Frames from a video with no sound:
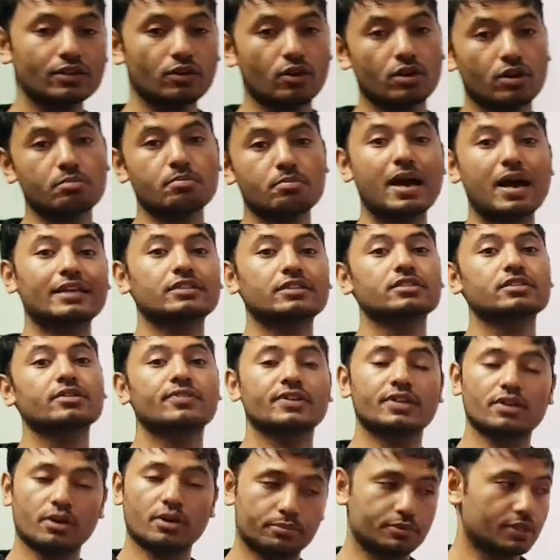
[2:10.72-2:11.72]
on mass of an
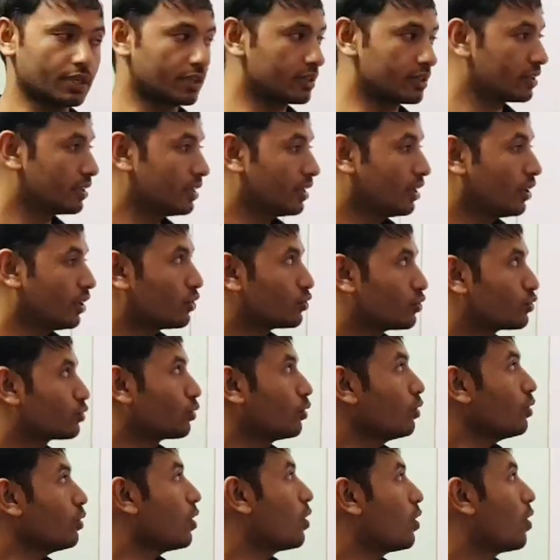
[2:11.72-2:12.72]
object.
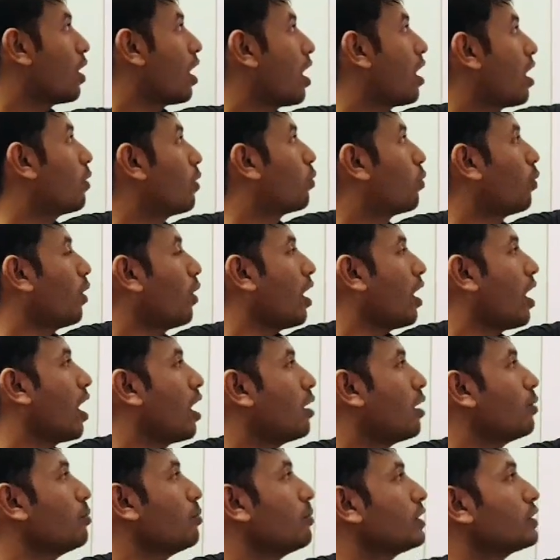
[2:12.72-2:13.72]
So
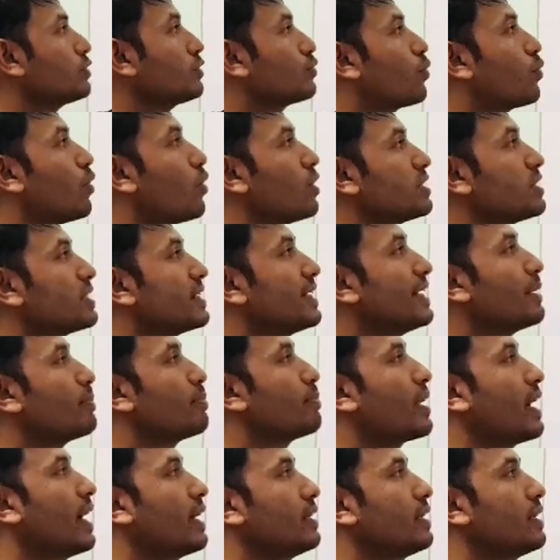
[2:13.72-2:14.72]
how much force he
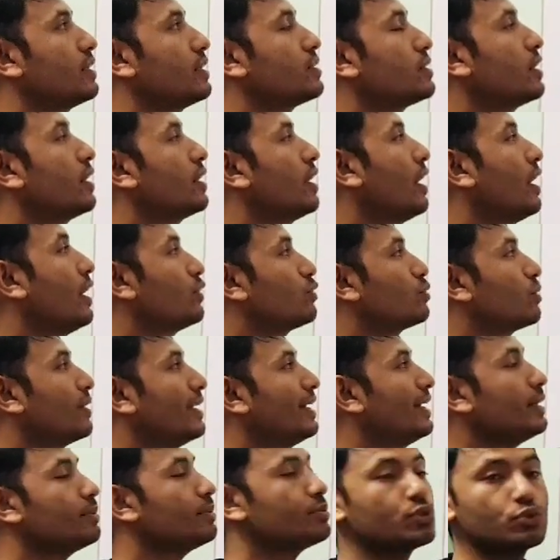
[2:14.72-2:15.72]
applies to
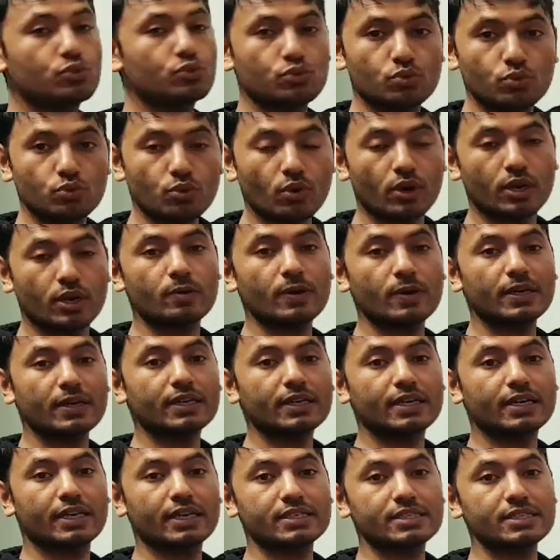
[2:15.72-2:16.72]
lift 200
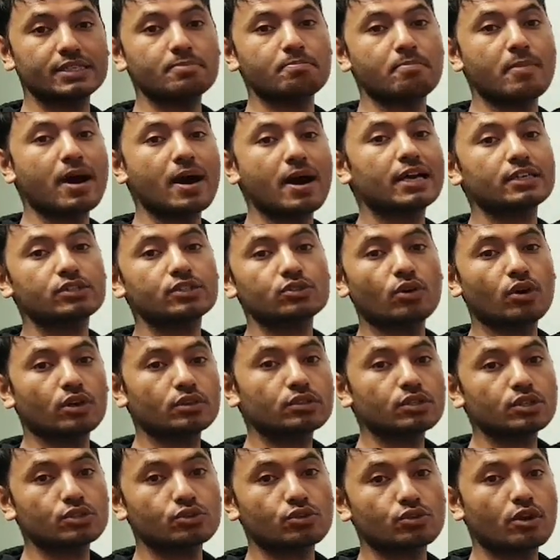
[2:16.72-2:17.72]
kg mass on
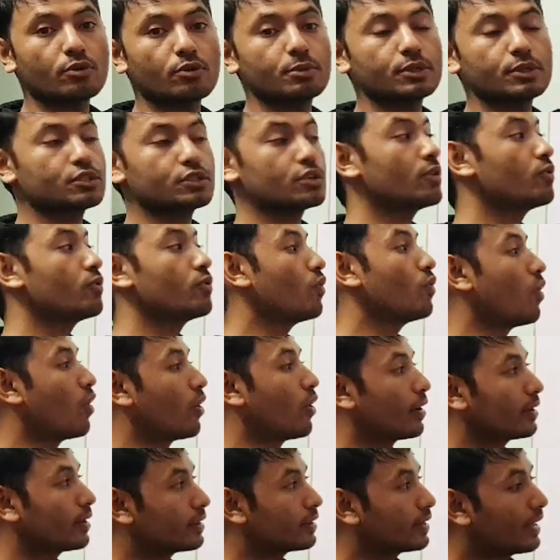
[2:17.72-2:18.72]
the surface of
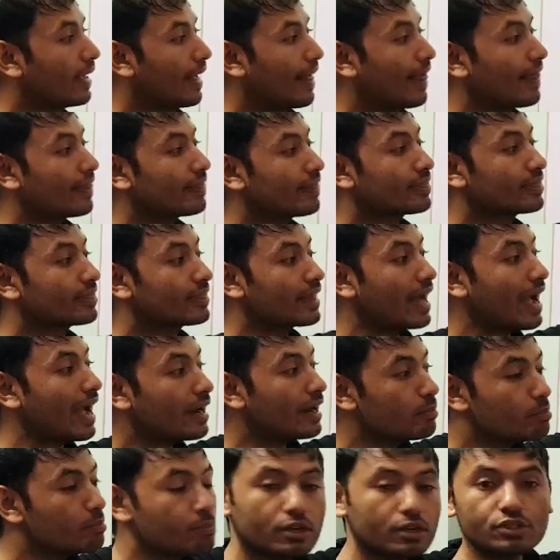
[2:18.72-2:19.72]
earth,
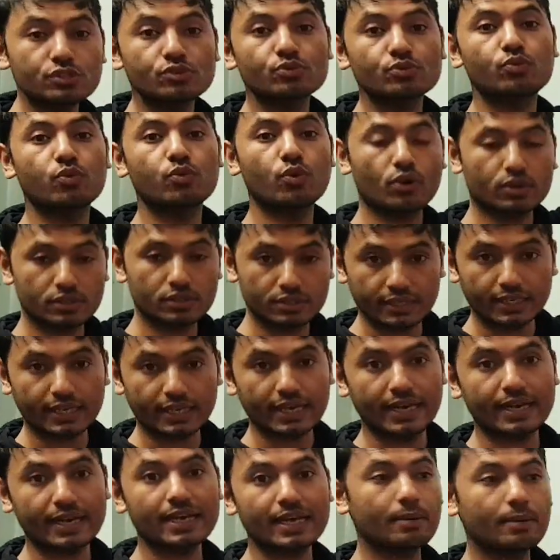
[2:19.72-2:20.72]
that much force he
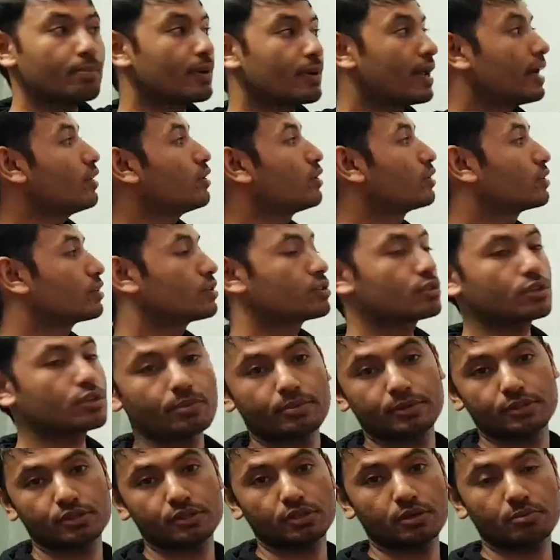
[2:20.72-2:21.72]
can apply on the
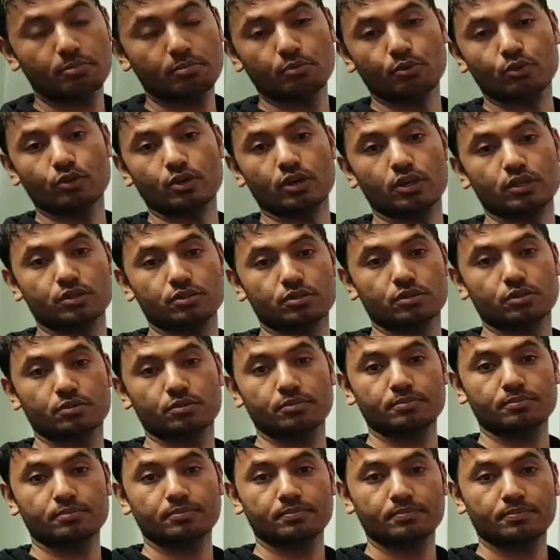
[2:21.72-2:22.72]
surface of moon also.
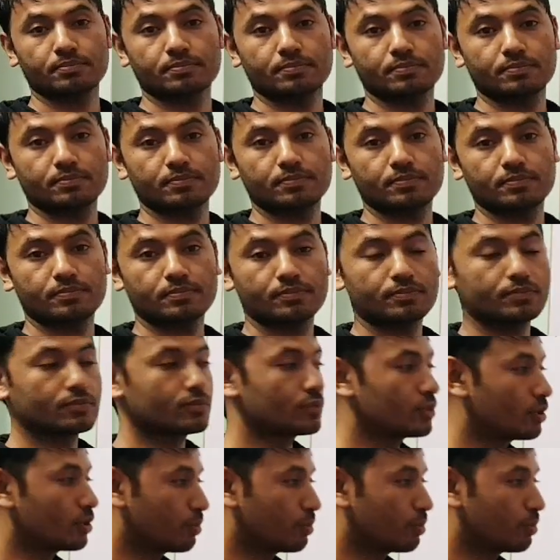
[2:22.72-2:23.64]
The